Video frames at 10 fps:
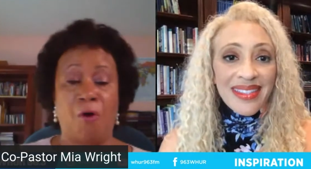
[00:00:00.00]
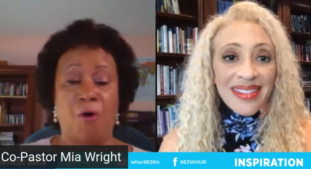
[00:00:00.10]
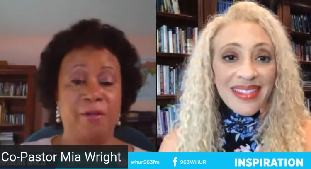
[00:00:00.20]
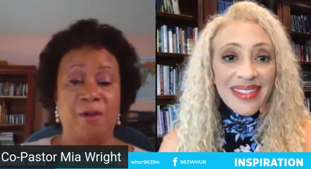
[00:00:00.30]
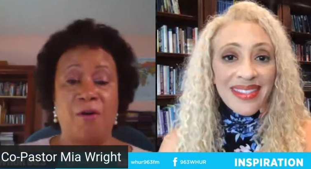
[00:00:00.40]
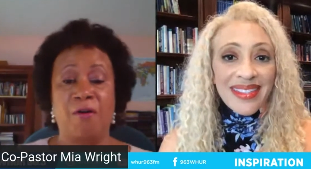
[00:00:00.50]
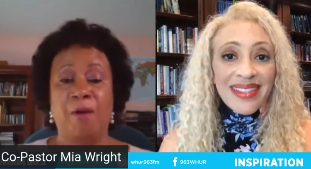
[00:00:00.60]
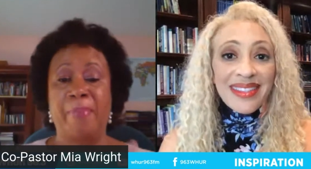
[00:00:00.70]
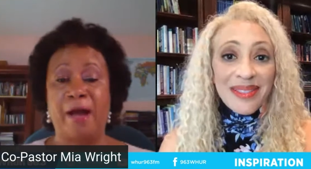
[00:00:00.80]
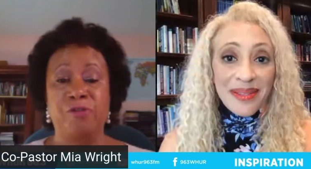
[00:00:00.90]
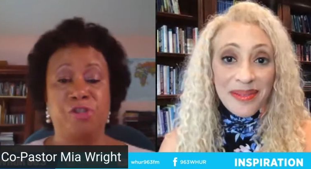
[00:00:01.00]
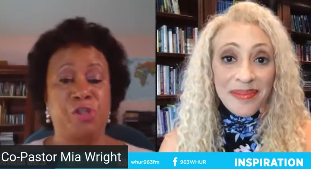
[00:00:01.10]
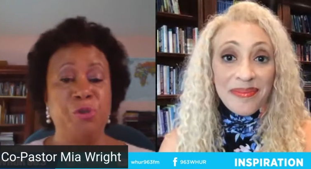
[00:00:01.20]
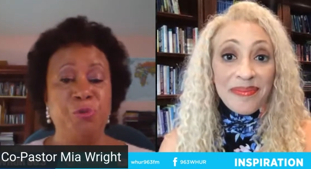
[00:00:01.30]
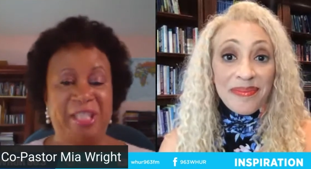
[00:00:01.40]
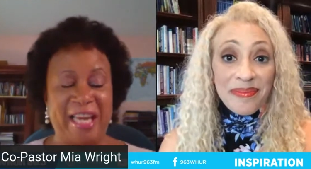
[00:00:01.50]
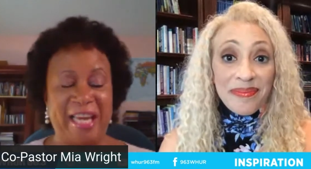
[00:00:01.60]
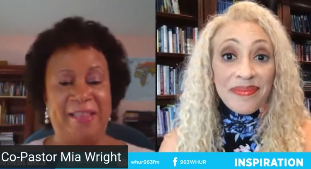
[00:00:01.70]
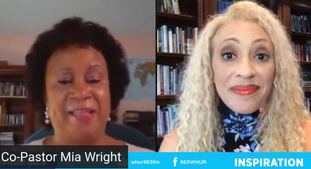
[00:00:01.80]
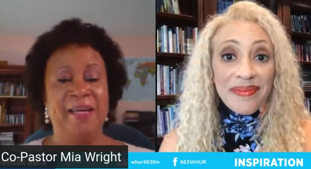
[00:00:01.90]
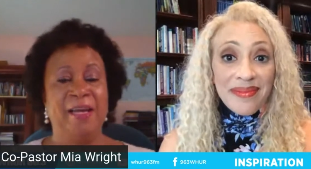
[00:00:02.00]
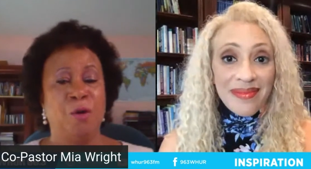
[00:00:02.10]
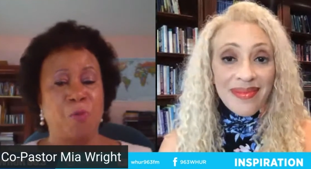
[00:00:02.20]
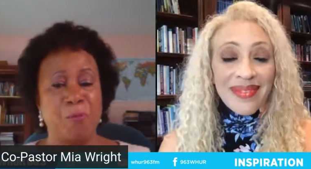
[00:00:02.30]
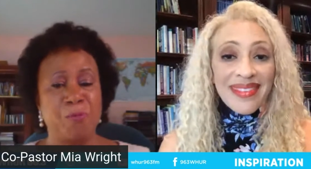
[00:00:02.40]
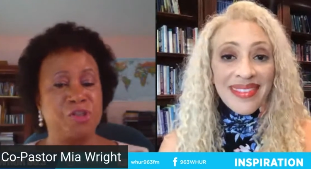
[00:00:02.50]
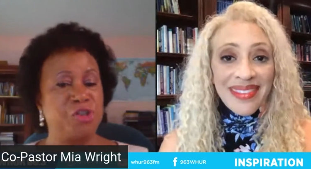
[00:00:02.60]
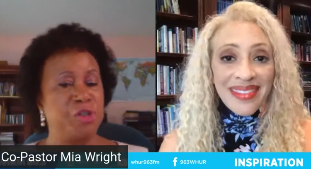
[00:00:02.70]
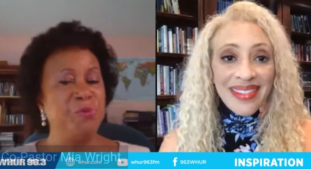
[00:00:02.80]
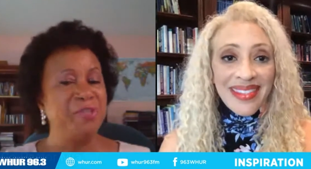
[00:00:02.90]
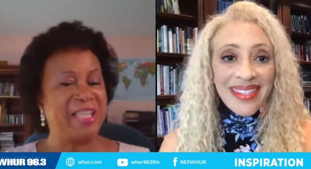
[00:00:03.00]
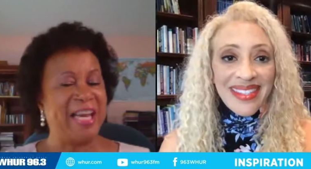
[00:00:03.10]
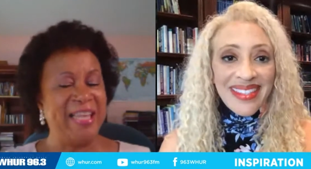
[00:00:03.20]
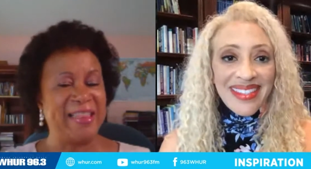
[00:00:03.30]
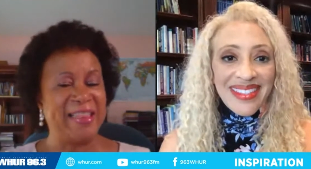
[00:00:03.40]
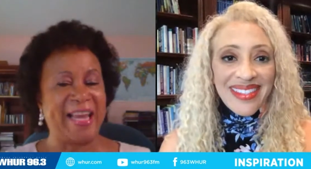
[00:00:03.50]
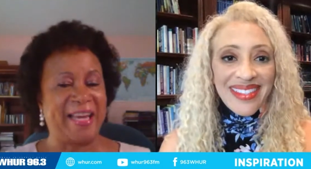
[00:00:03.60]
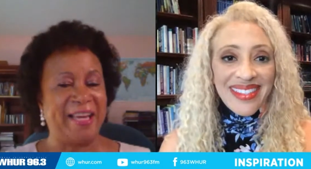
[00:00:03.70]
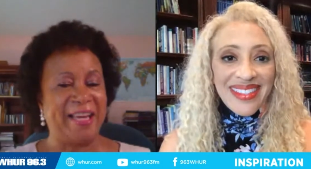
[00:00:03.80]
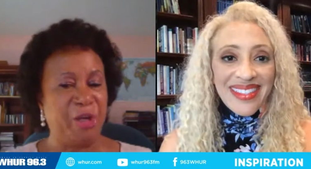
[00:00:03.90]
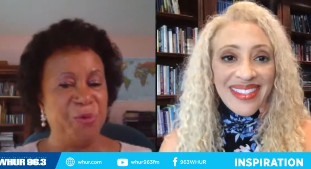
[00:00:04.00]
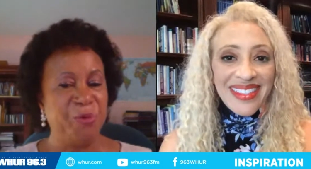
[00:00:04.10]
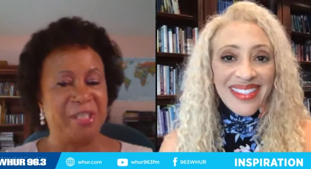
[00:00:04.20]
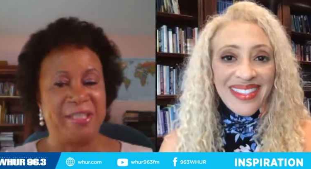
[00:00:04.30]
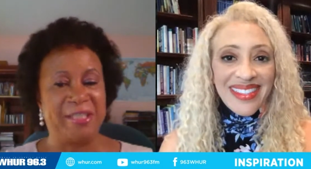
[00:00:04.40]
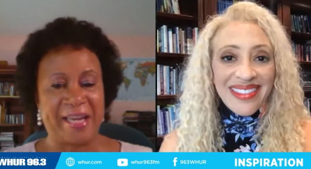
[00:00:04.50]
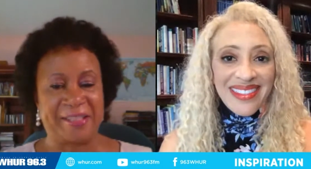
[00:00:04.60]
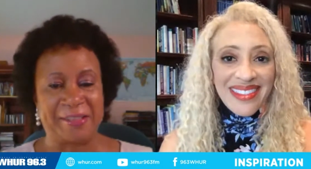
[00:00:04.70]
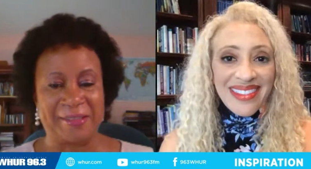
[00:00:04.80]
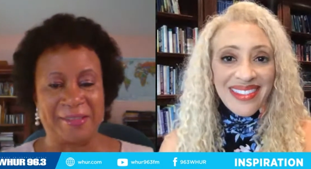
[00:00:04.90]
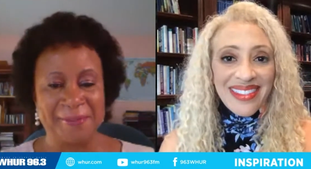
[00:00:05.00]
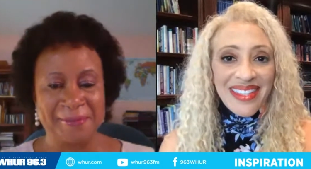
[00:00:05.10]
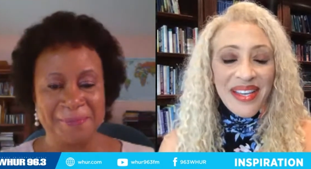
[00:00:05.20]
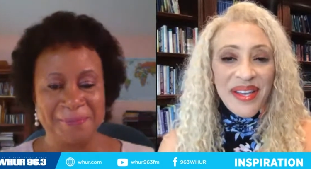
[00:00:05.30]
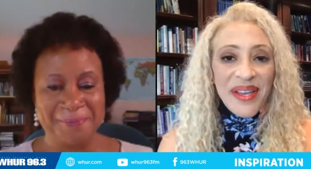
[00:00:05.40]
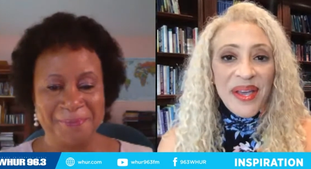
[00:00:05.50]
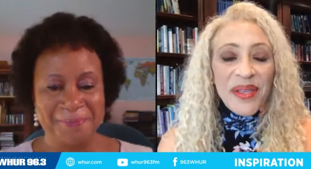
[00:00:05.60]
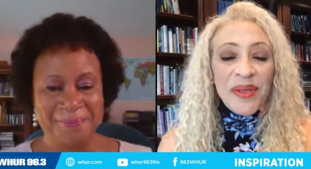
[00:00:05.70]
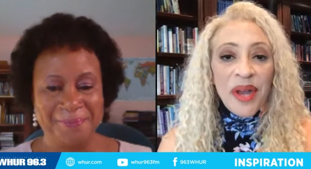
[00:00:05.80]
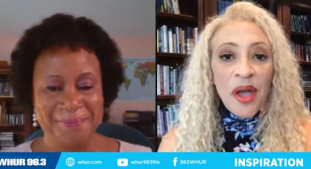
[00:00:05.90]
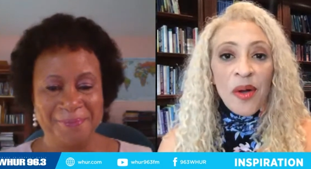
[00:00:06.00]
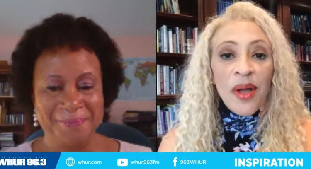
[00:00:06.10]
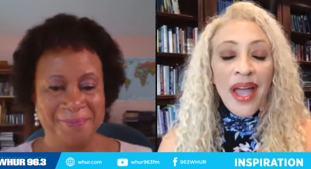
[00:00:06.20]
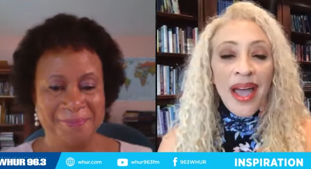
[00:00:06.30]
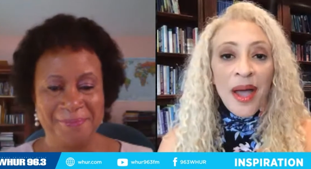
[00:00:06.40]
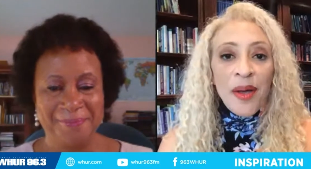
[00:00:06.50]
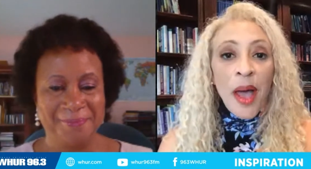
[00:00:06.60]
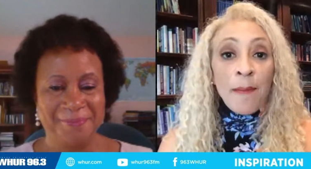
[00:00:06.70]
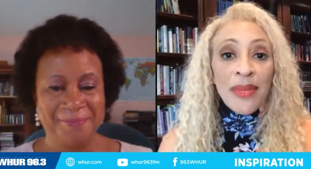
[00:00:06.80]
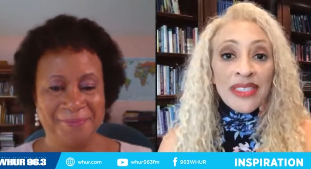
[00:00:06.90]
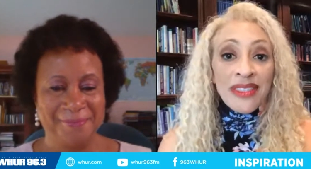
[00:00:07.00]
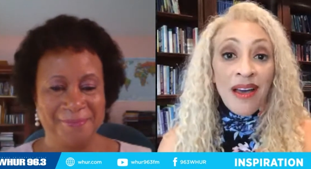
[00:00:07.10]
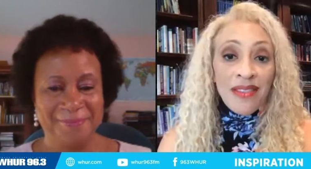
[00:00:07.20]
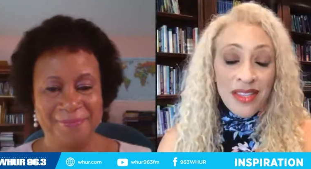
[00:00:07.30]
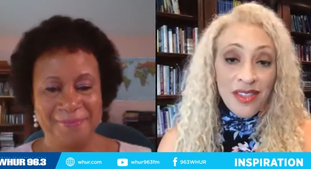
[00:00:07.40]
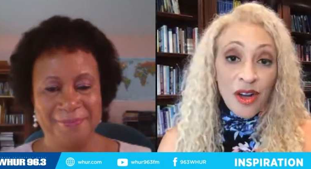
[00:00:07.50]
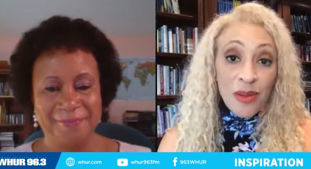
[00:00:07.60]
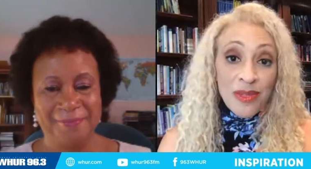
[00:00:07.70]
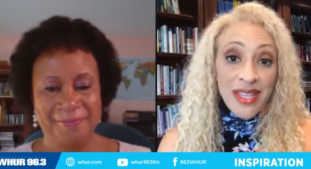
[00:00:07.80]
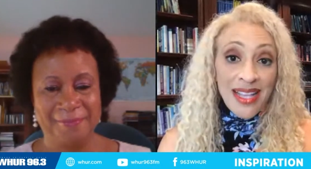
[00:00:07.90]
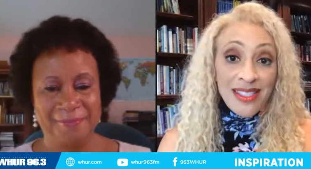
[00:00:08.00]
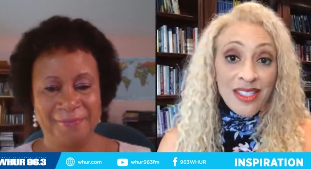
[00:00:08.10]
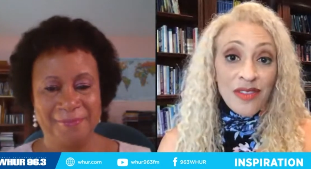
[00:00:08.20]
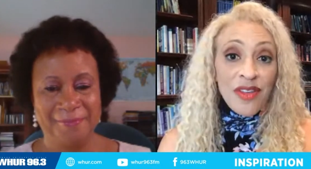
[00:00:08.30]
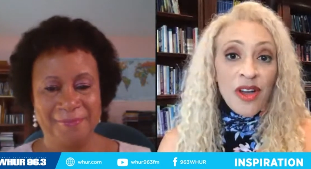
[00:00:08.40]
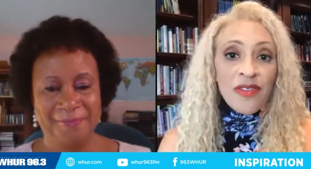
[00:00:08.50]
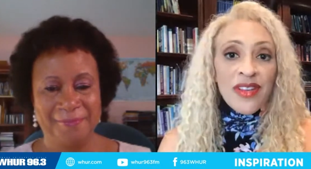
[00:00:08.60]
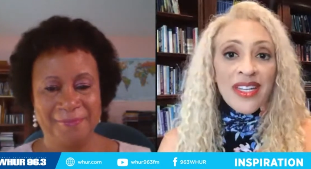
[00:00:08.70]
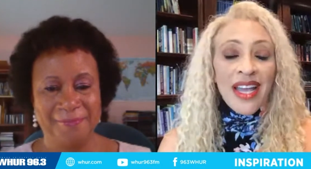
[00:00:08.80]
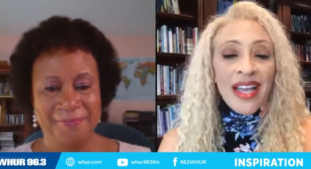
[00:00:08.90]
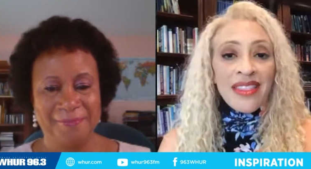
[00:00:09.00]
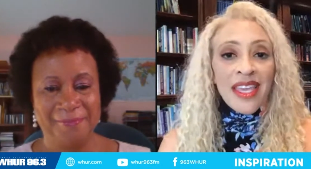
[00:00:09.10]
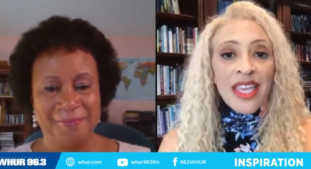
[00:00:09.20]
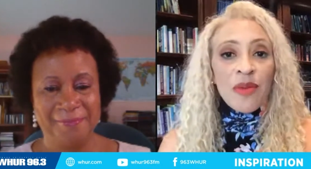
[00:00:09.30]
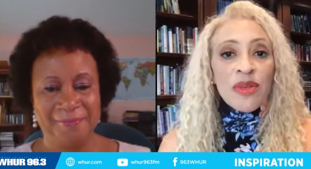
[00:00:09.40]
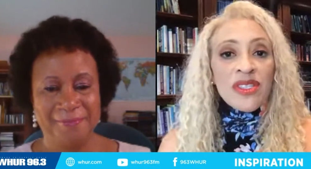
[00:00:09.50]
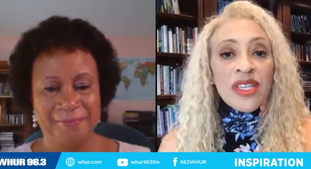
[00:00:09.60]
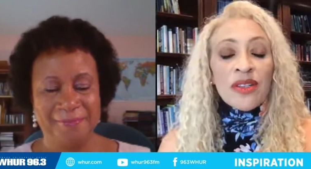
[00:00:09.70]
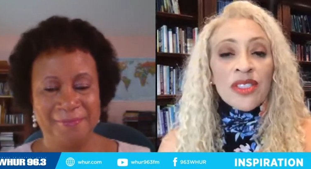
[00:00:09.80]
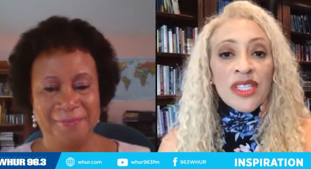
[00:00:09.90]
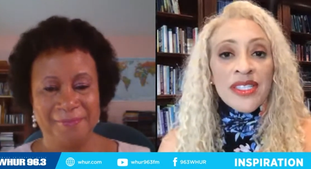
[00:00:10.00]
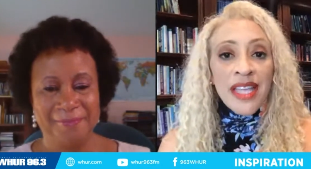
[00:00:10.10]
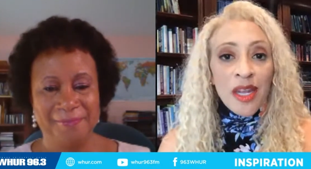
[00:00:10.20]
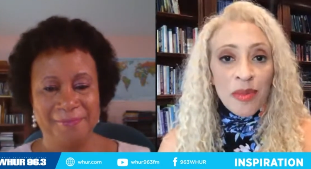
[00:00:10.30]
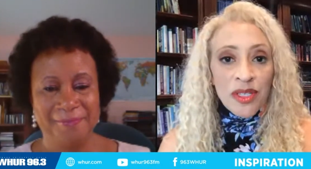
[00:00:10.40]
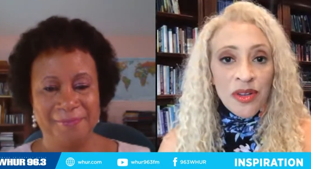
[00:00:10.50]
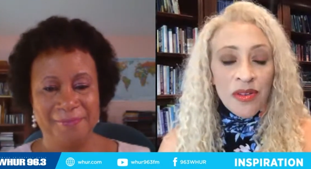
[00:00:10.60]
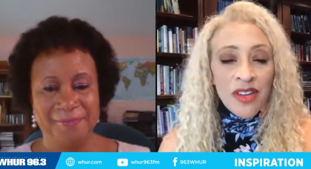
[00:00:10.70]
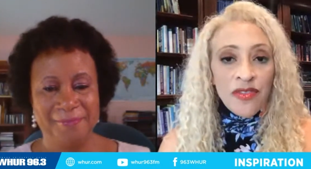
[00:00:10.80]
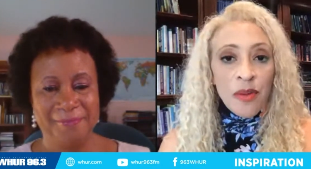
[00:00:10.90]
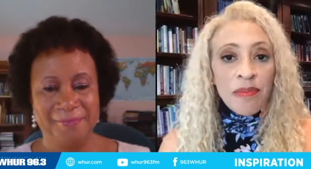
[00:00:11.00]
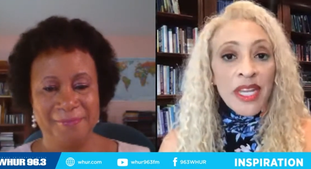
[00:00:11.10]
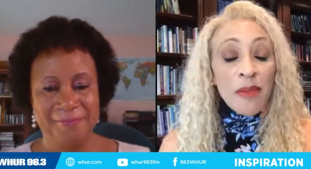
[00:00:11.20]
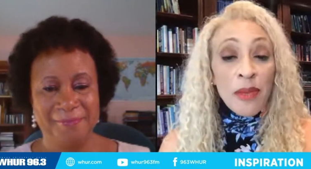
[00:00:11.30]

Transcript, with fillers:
Speaker 1: all along about Juneteenth what was June like in Houston, Texas?
Speaker 2: You know, uh, amidst all the circumstances of COVID, I think it was still just celebratory for many